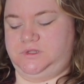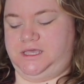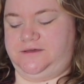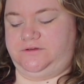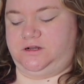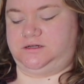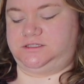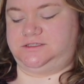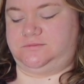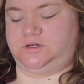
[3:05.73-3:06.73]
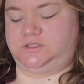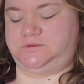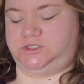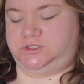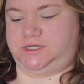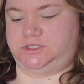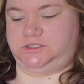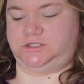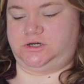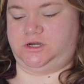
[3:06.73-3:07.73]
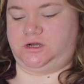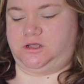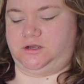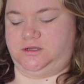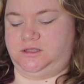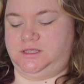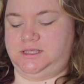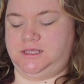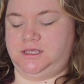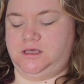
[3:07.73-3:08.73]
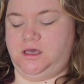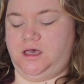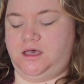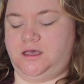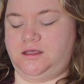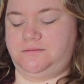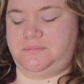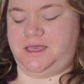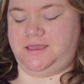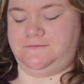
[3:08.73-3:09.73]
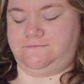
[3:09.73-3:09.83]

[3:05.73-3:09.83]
I have it on a smart switch so I can just turn it on on my